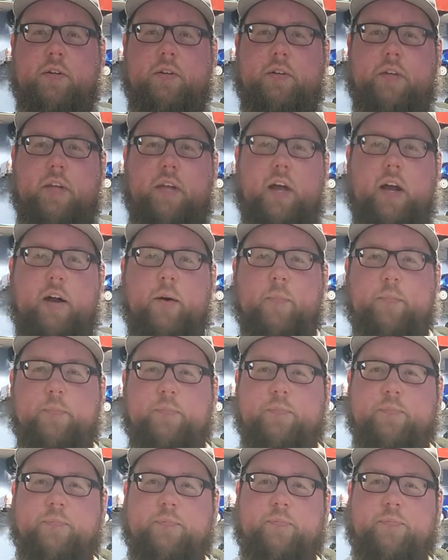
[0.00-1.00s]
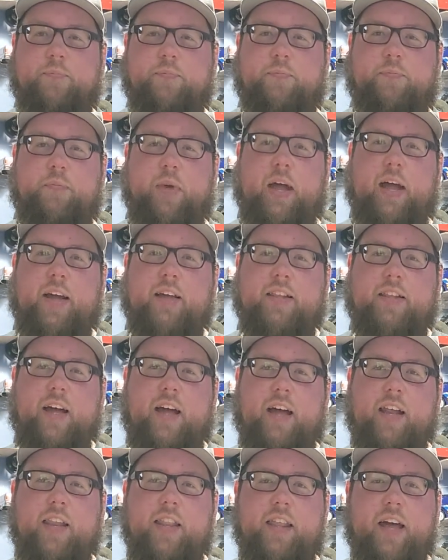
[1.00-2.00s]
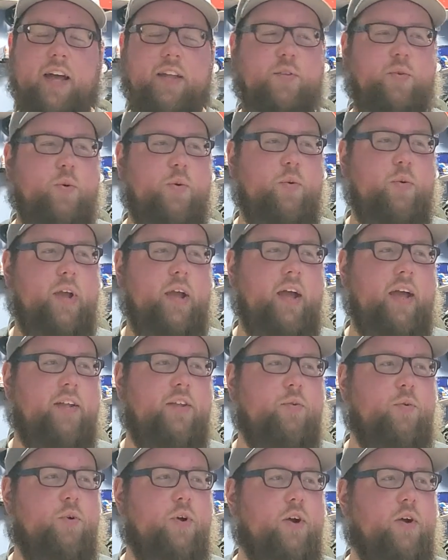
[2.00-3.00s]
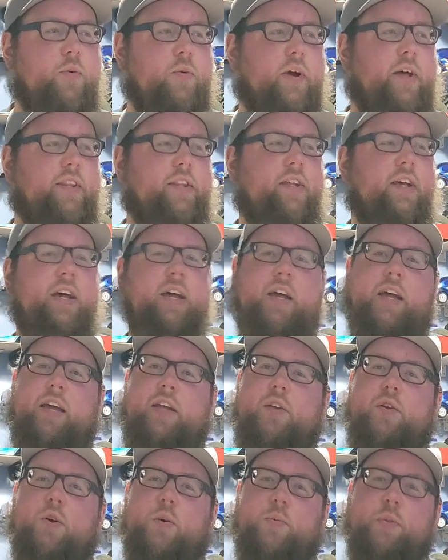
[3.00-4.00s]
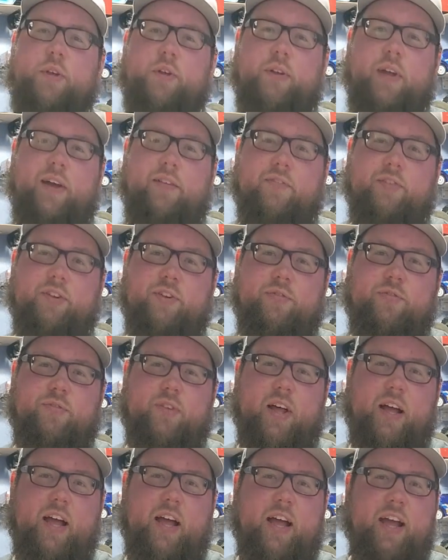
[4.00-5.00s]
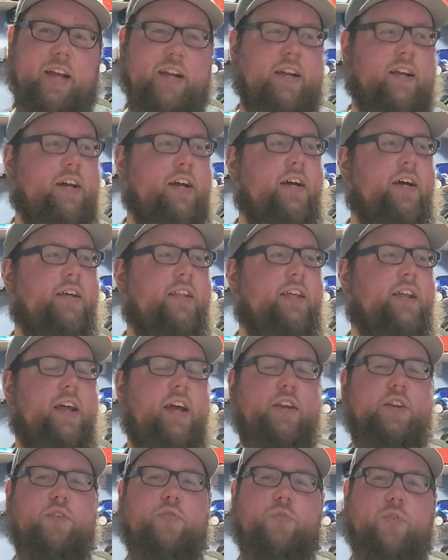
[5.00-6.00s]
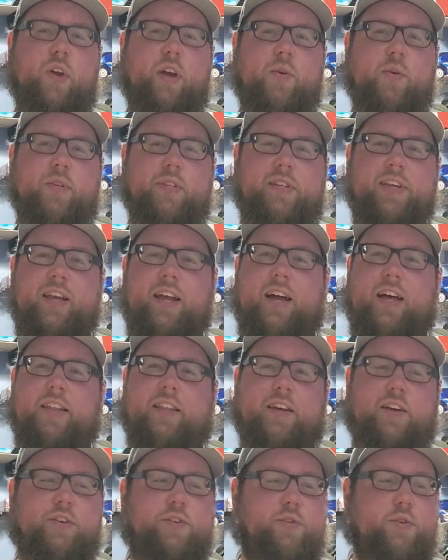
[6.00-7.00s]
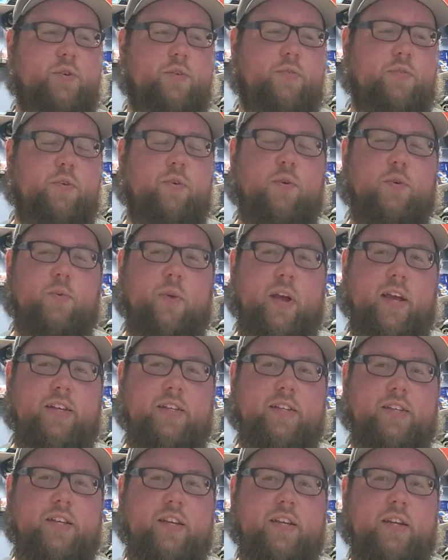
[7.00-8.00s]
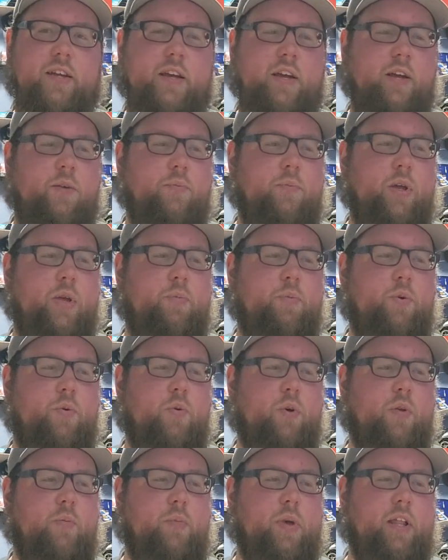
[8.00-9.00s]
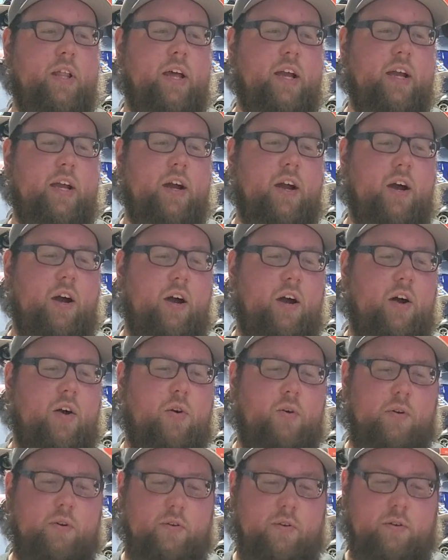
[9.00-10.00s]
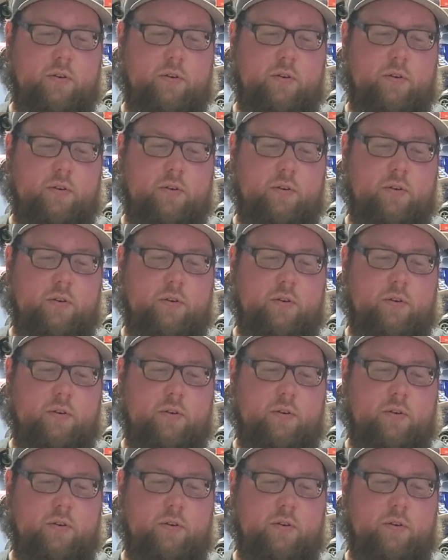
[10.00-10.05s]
Yep. Back then, that's what we had to work with. And normally you'd have a little flag that had your frequency on there. So if you were racing, people wouldn't be like, oh,